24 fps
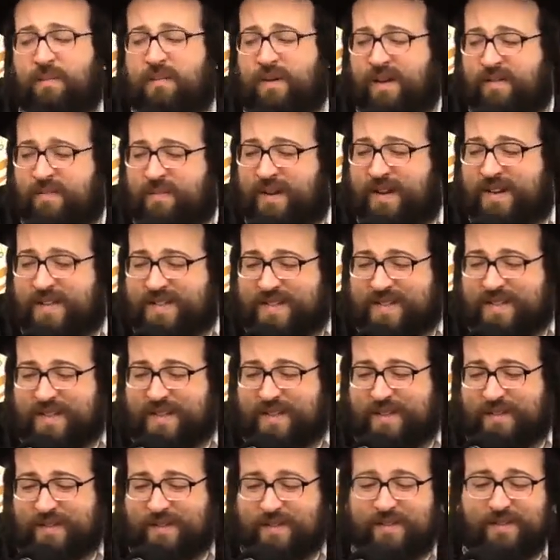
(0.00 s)
have mercy.
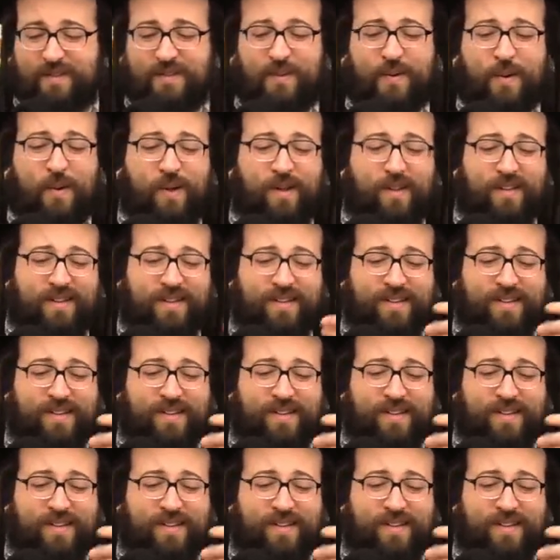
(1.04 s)
The whole